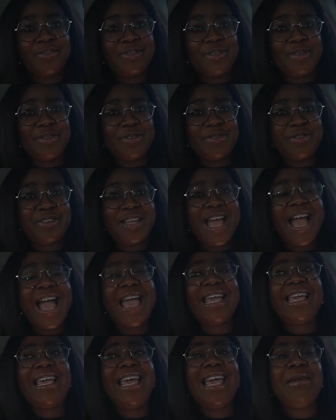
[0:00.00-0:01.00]
noon.
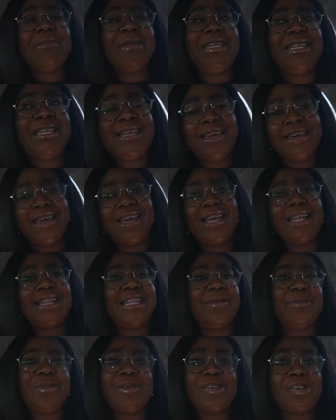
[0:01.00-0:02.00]
I came in here
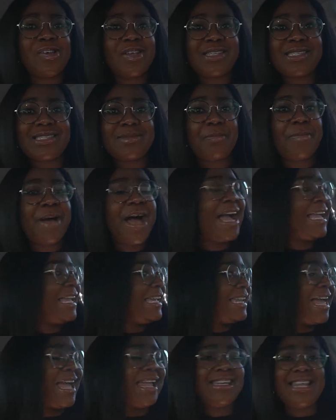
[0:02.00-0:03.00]
early because
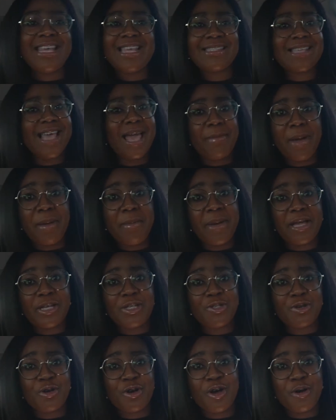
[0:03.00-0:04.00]
parking at daytime at my
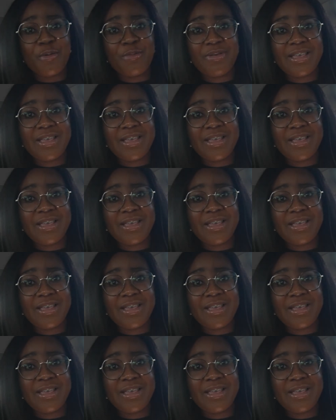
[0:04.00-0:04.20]
job